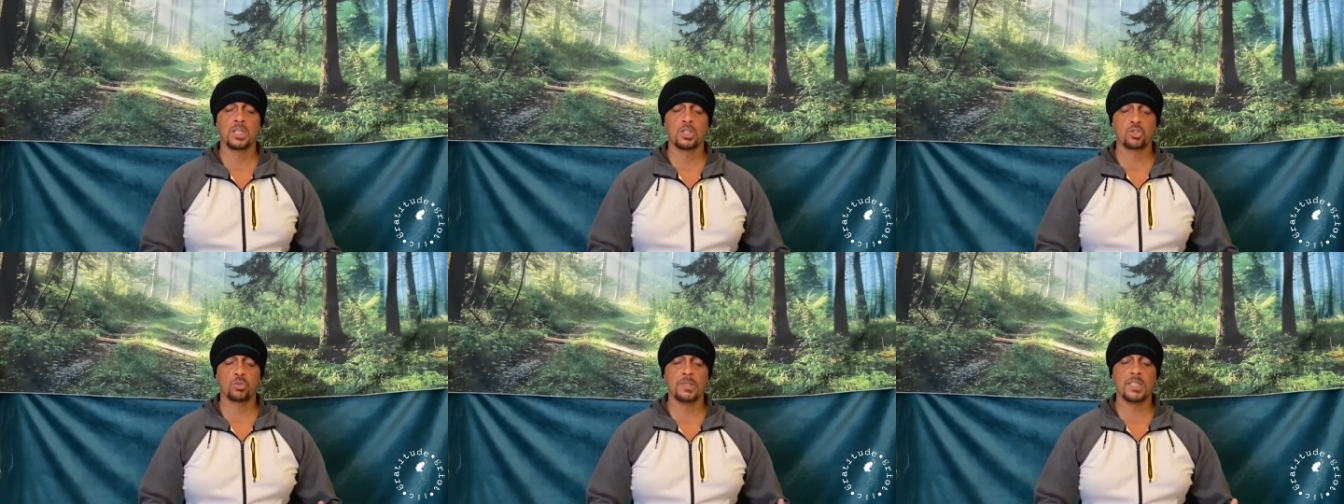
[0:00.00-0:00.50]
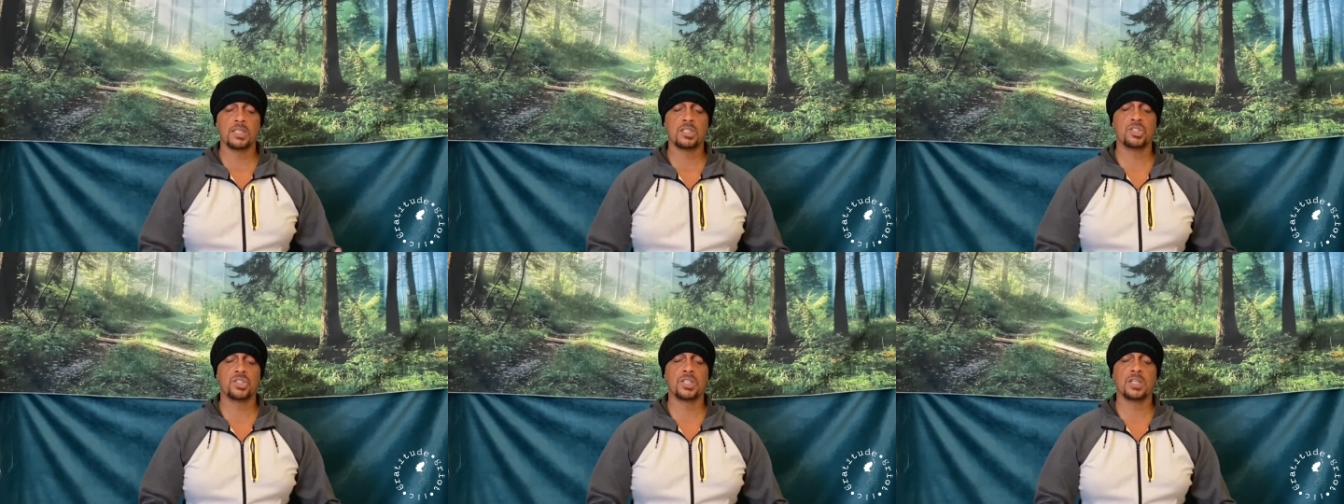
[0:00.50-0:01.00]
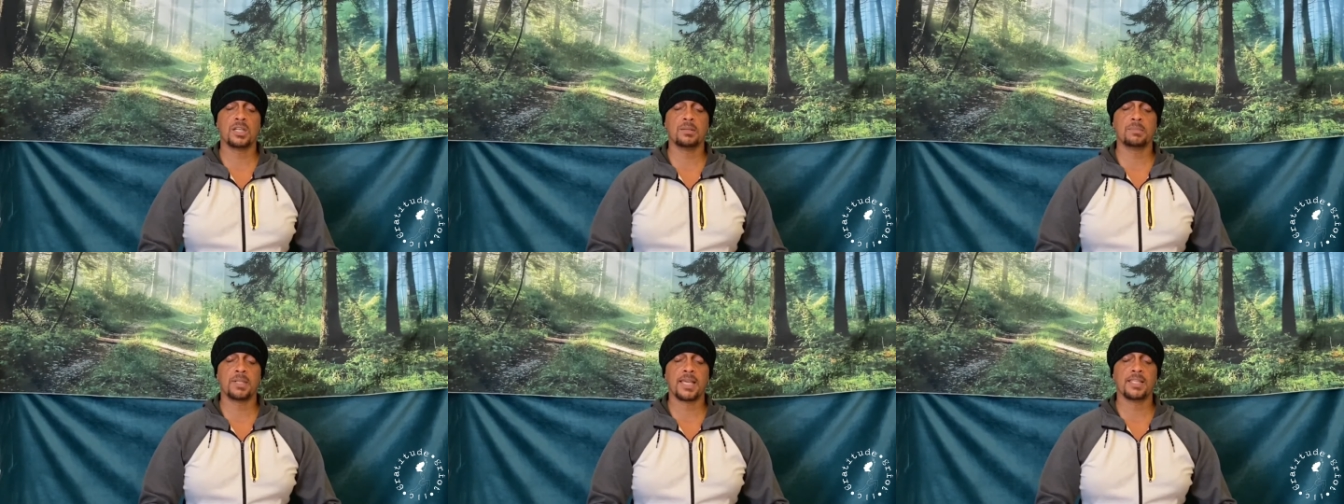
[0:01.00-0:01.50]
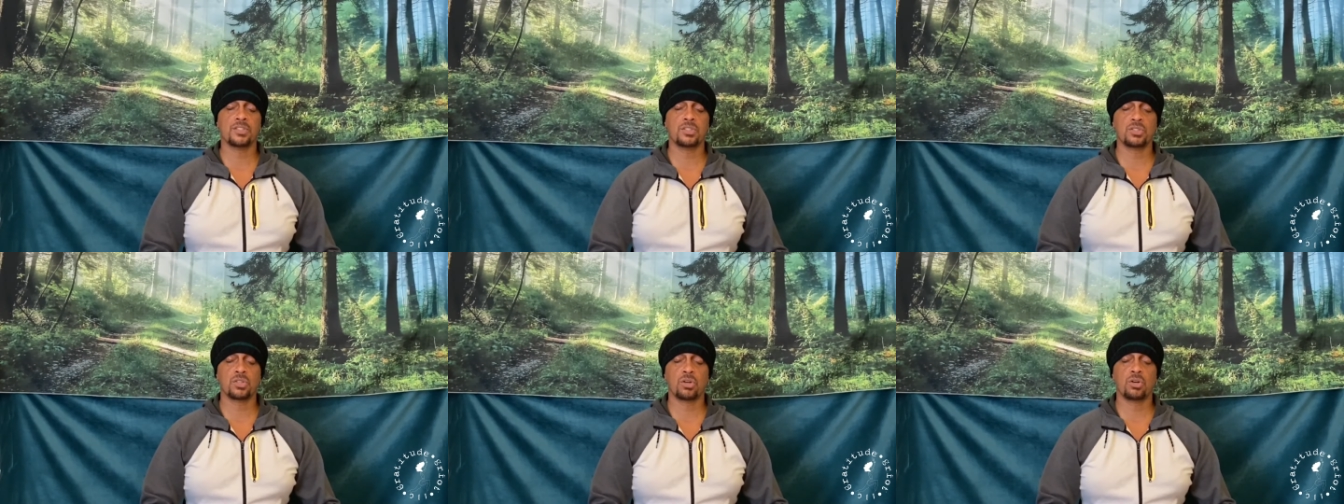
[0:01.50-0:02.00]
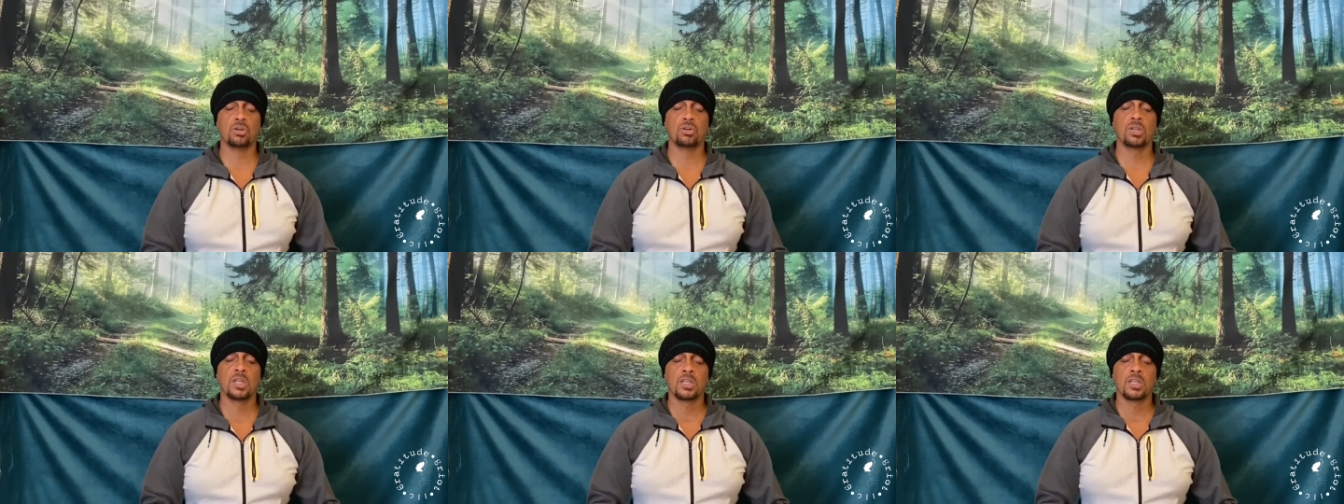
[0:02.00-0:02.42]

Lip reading: So begin to sit up nice and tall,